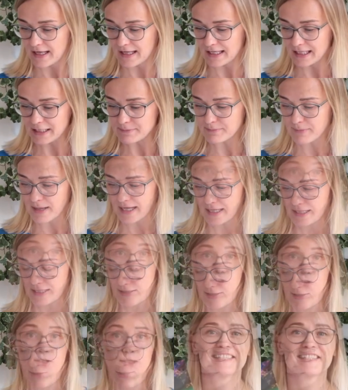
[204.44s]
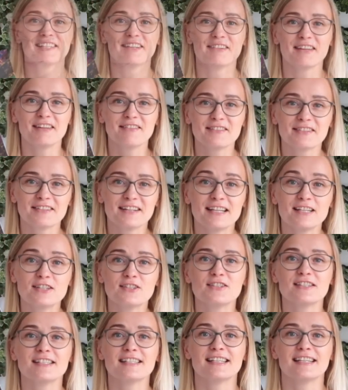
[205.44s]
in mind. So if you're
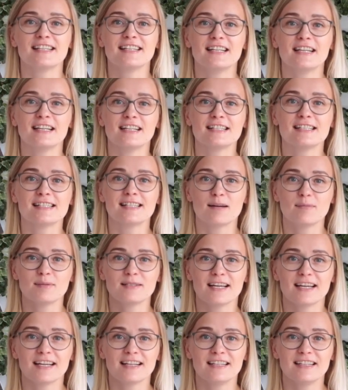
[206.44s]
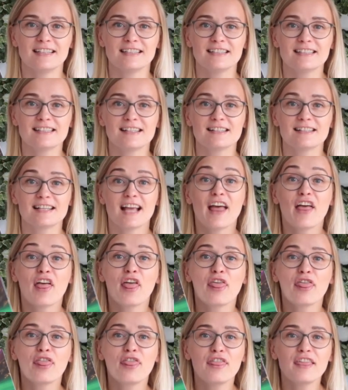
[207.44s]
interested in subtitling, this is
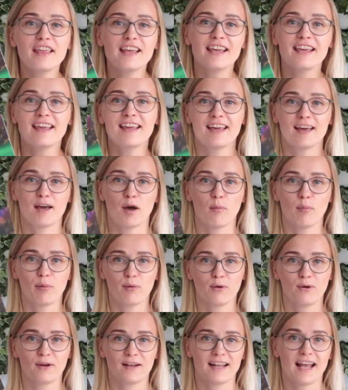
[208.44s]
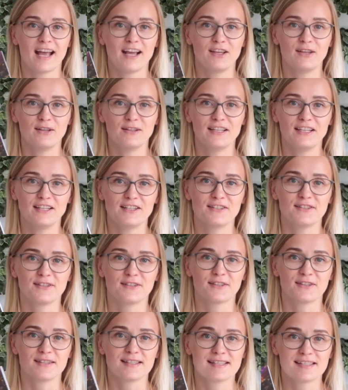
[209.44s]
the book that you need
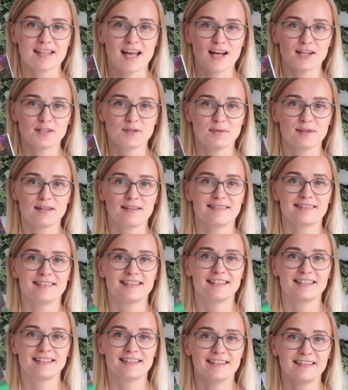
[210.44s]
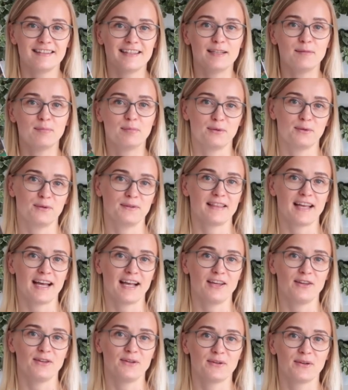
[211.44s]
to start with, the book that
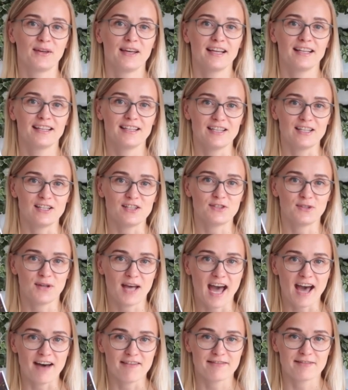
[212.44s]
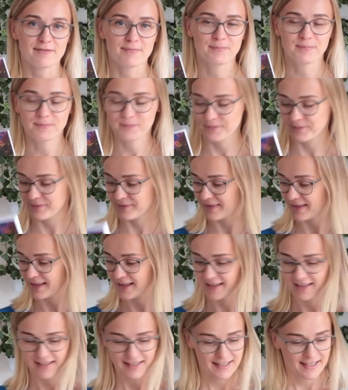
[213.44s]
you need to have.
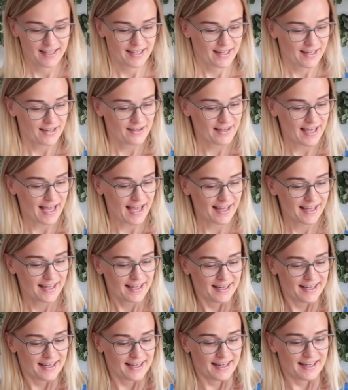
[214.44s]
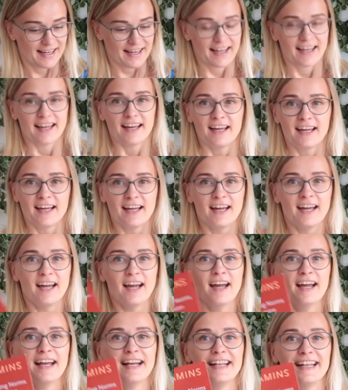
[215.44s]
Okay,
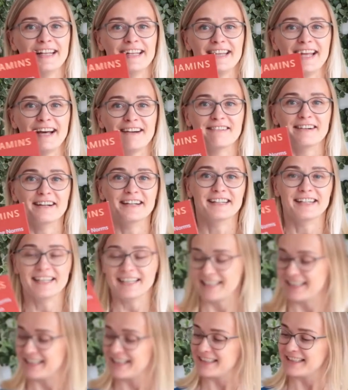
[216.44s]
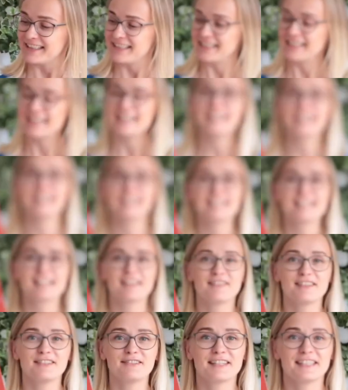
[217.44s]
now let's
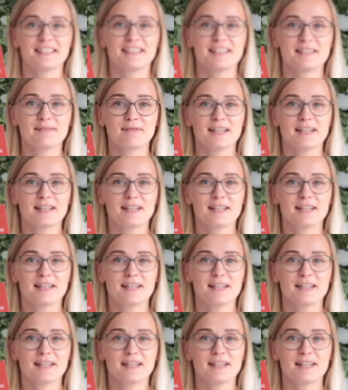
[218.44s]
have a look at this